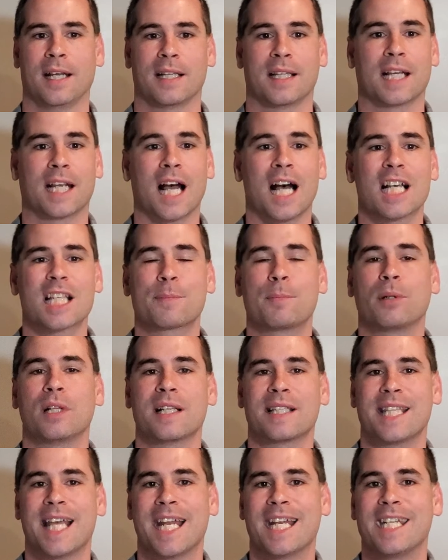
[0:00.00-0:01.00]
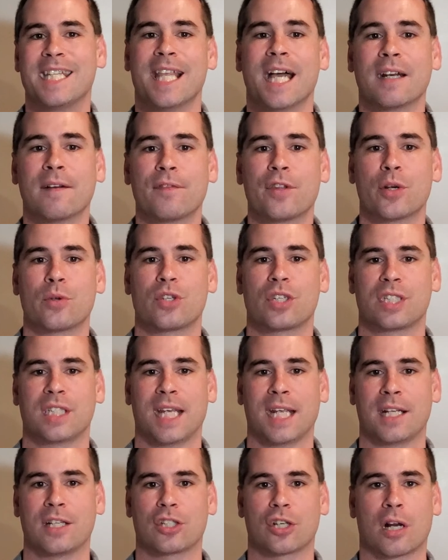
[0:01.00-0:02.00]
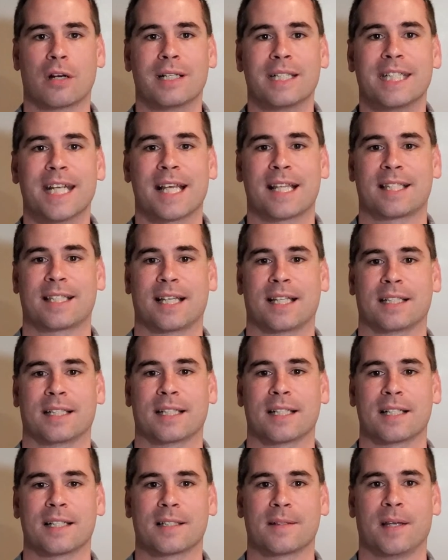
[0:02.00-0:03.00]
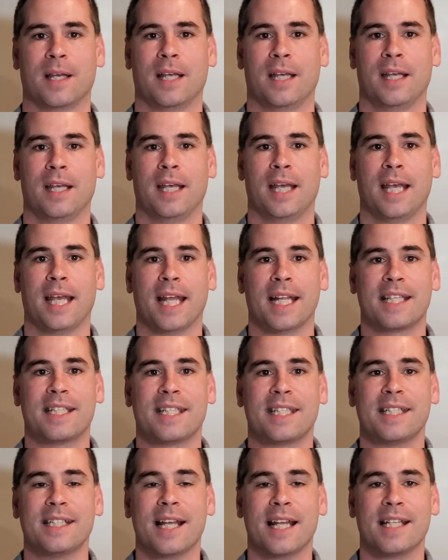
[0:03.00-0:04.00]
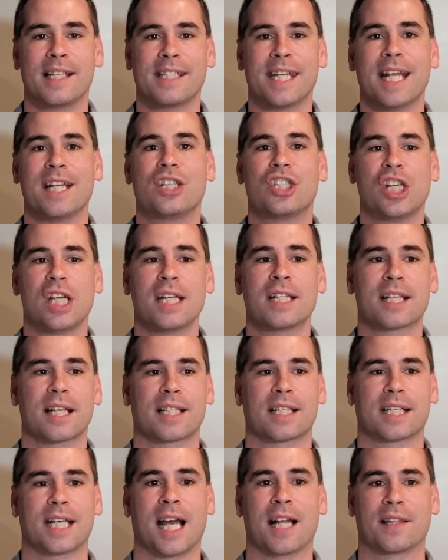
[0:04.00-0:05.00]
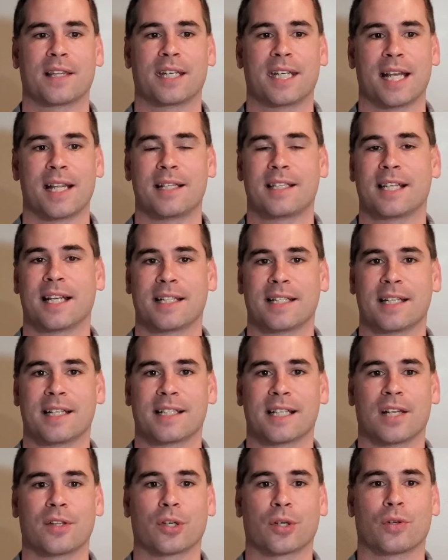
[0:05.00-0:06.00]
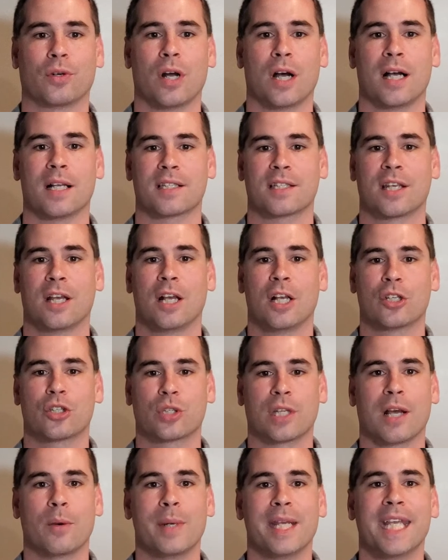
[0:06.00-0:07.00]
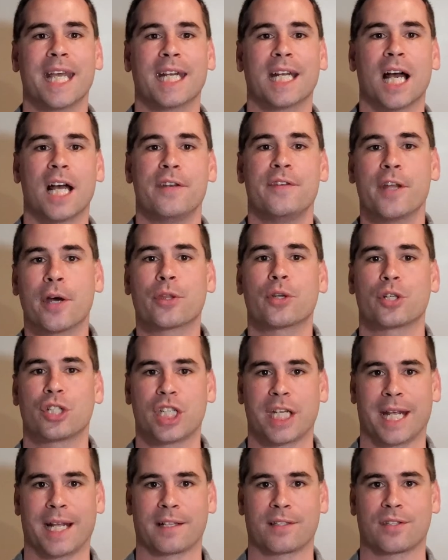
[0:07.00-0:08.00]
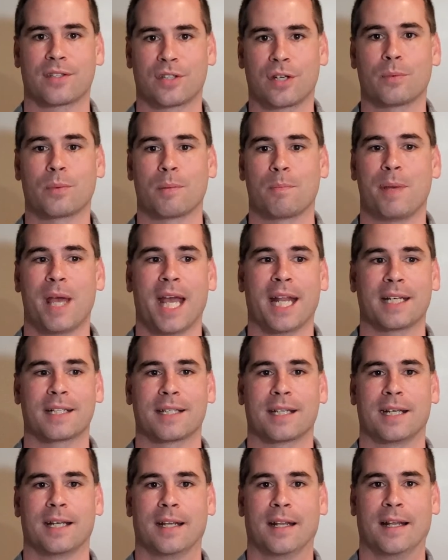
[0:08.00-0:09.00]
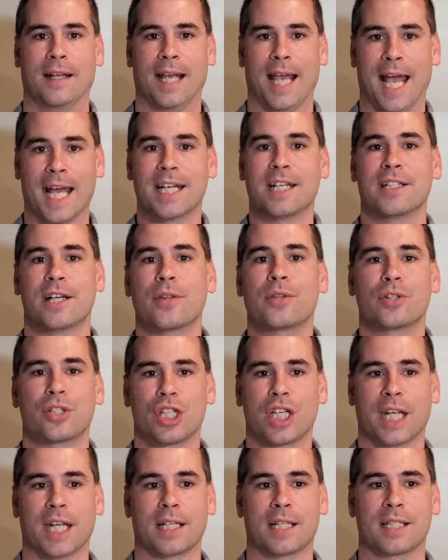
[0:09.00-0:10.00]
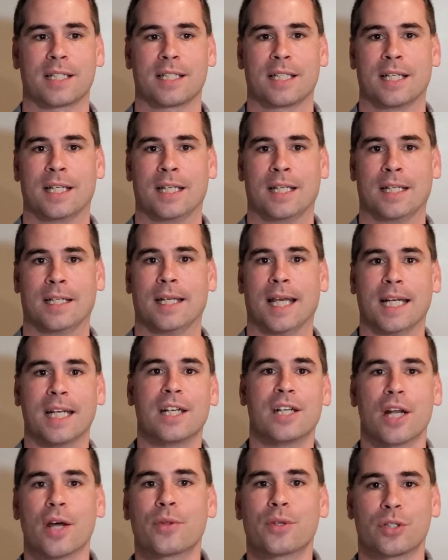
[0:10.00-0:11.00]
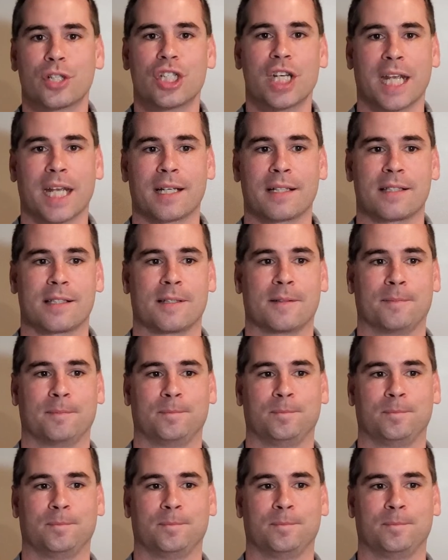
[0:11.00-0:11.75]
The gospel is that none of those sins are a death sentence. Instead, Jesus got the death sentence on the cross so that we get another chance to repent, and another chance, and another chance.